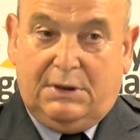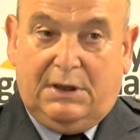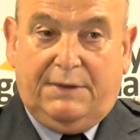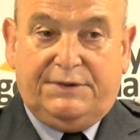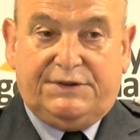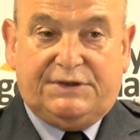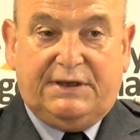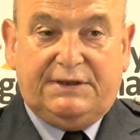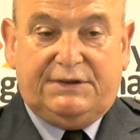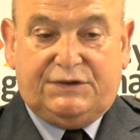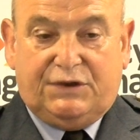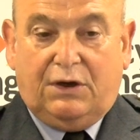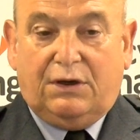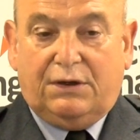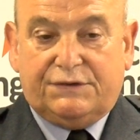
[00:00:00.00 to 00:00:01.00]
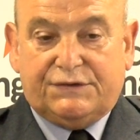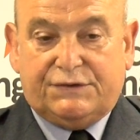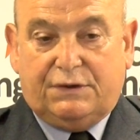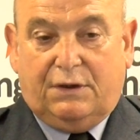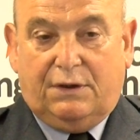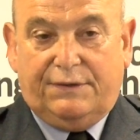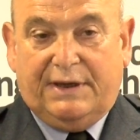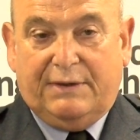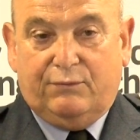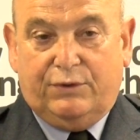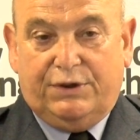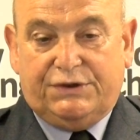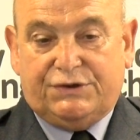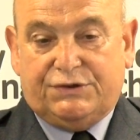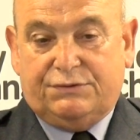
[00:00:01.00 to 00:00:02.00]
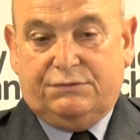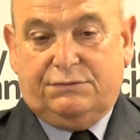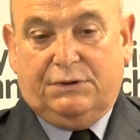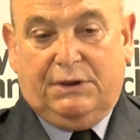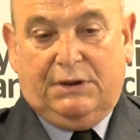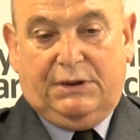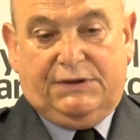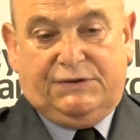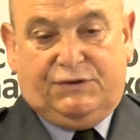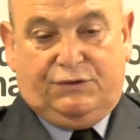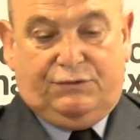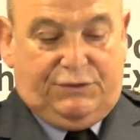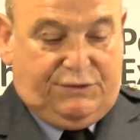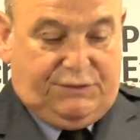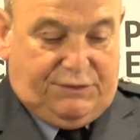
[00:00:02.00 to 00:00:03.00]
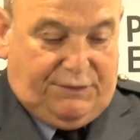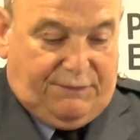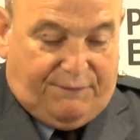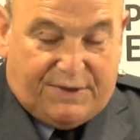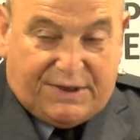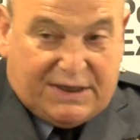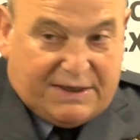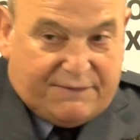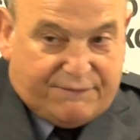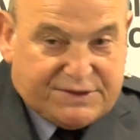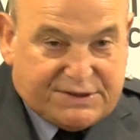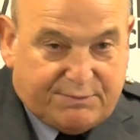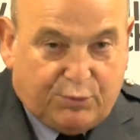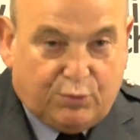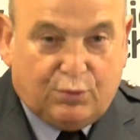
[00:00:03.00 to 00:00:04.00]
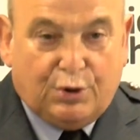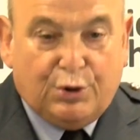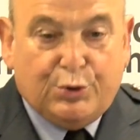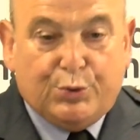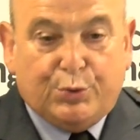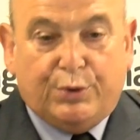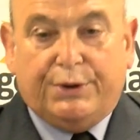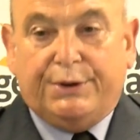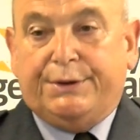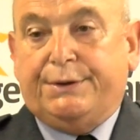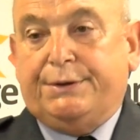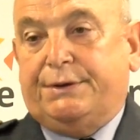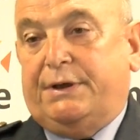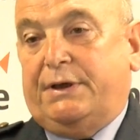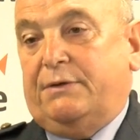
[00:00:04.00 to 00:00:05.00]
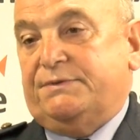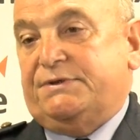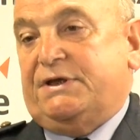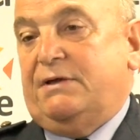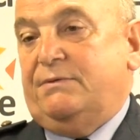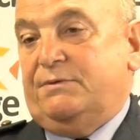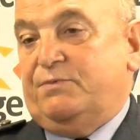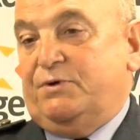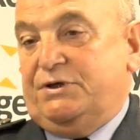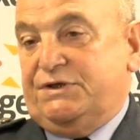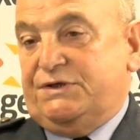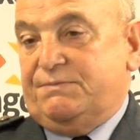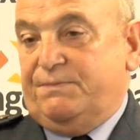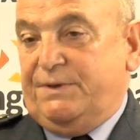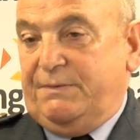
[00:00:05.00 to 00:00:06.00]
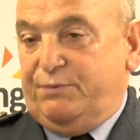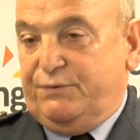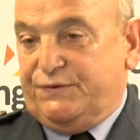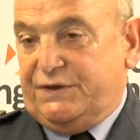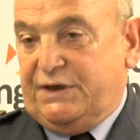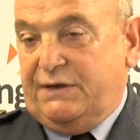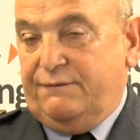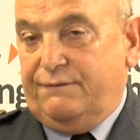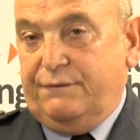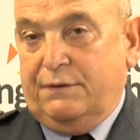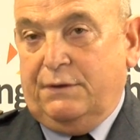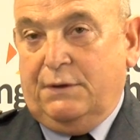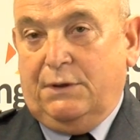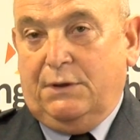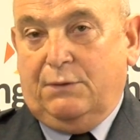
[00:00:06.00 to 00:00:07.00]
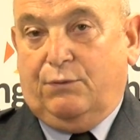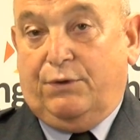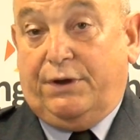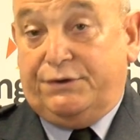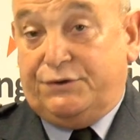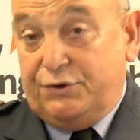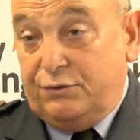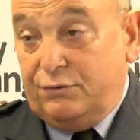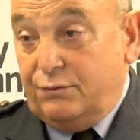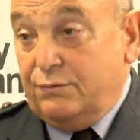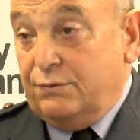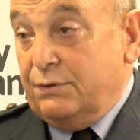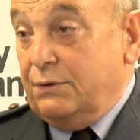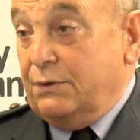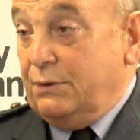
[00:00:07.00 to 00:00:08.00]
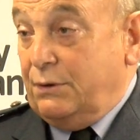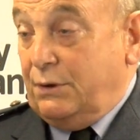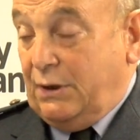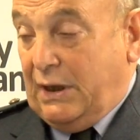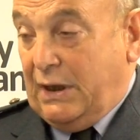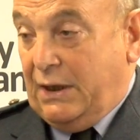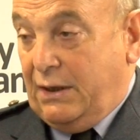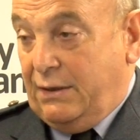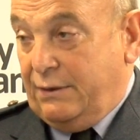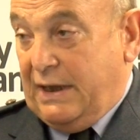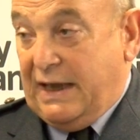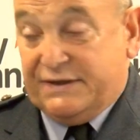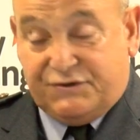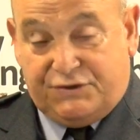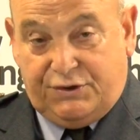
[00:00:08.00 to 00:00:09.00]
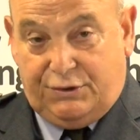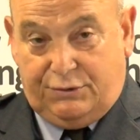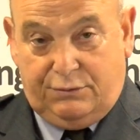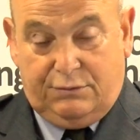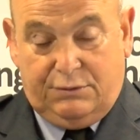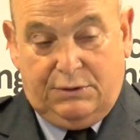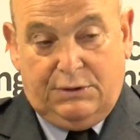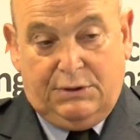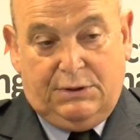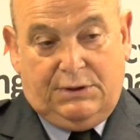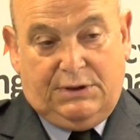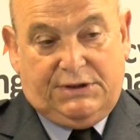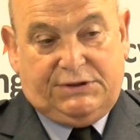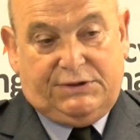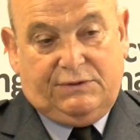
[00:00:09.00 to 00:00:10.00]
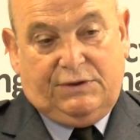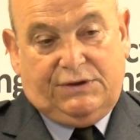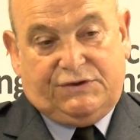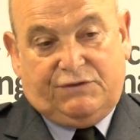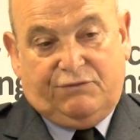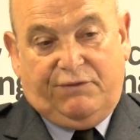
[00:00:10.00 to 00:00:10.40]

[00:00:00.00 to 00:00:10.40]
And the standing tasks are that which is the invisible glue that helps keep the British people safe. What I do ask you is to